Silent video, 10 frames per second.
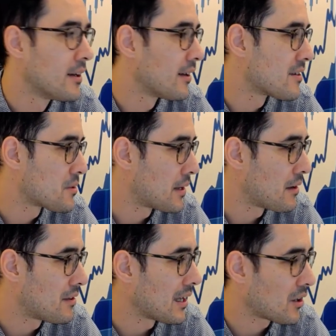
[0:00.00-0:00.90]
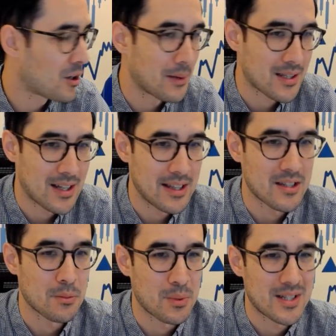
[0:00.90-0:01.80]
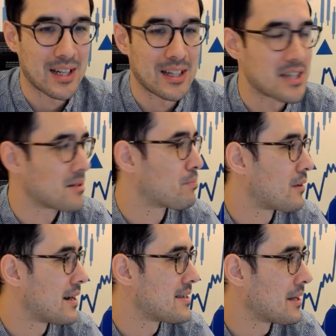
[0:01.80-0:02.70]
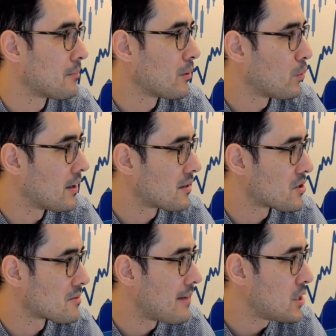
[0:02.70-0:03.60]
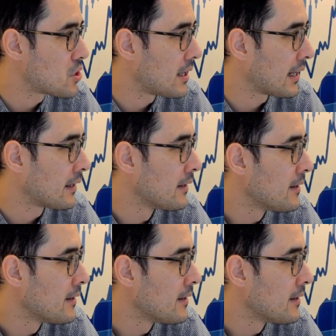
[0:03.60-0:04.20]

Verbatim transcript: And so I don't think comments like this are particularly surprising, but worth just mentioning.